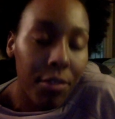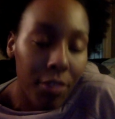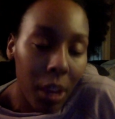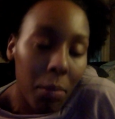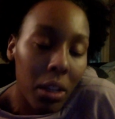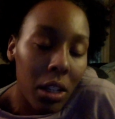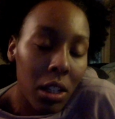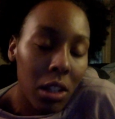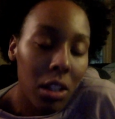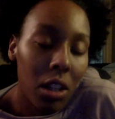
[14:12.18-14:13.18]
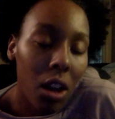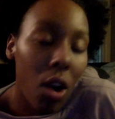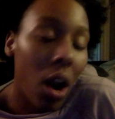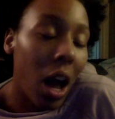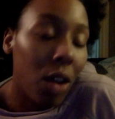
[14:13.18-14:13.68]
families
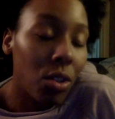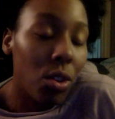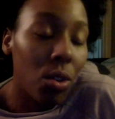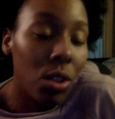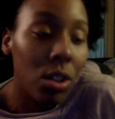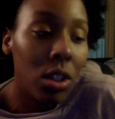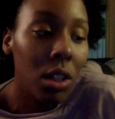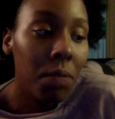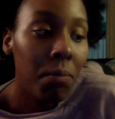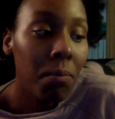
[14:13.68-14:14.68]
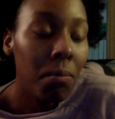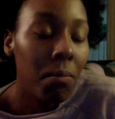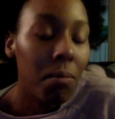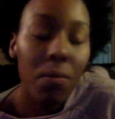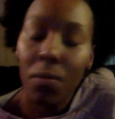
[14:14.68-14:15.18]
or households,
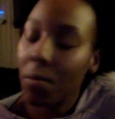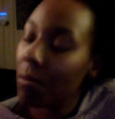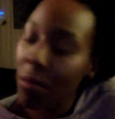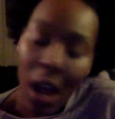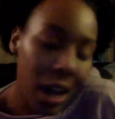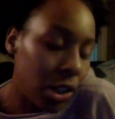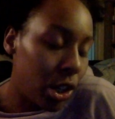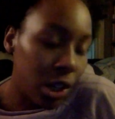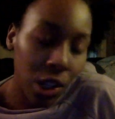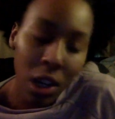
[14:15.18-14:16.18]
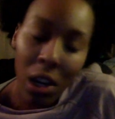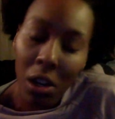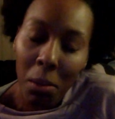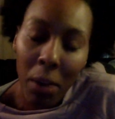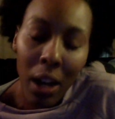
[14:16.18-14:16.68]
not judging
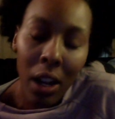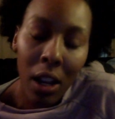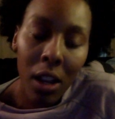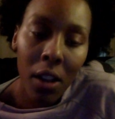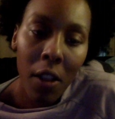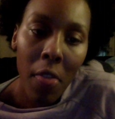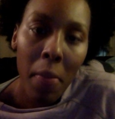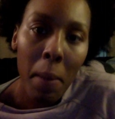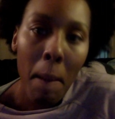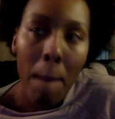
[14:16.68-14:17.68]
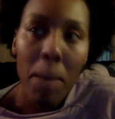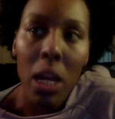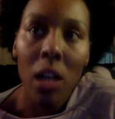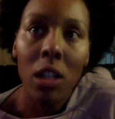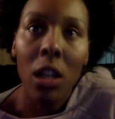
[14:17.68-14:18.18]
anybody
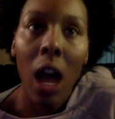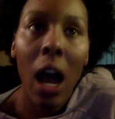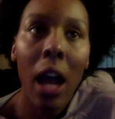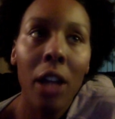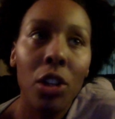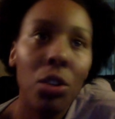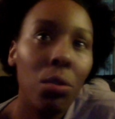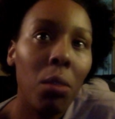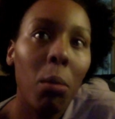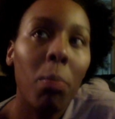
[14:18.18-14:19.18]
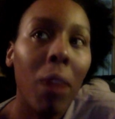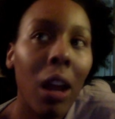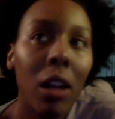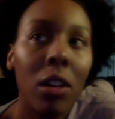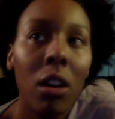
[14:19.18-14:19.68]
because I too am a
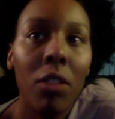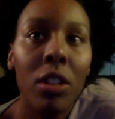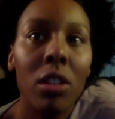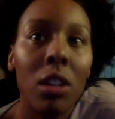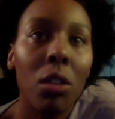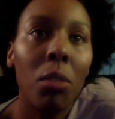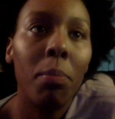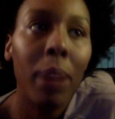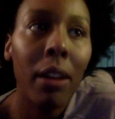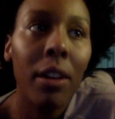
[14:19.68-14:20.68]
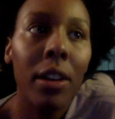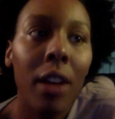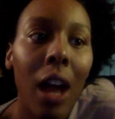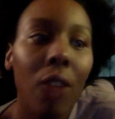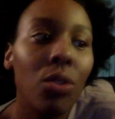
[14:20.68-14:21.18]
product of a single parent
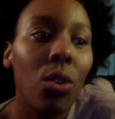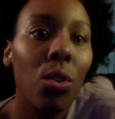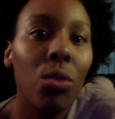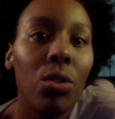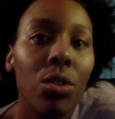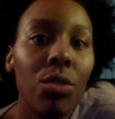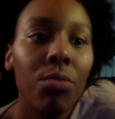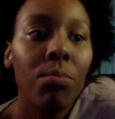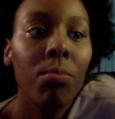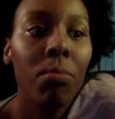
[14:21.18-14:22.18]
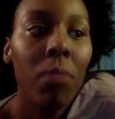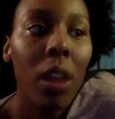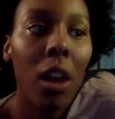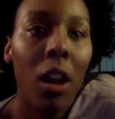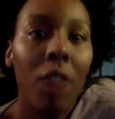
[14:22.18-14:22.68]
household.
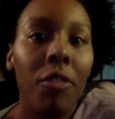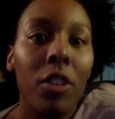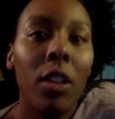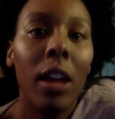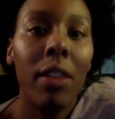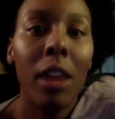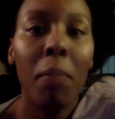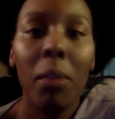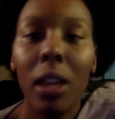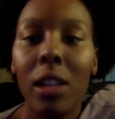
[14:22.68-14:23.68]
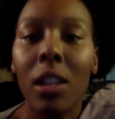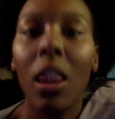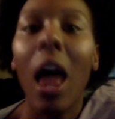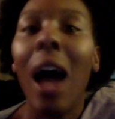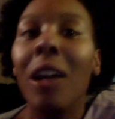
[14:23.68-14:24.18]
And I feel like that plays a
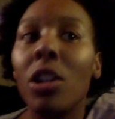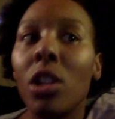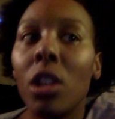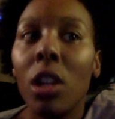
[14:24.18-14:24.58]
lot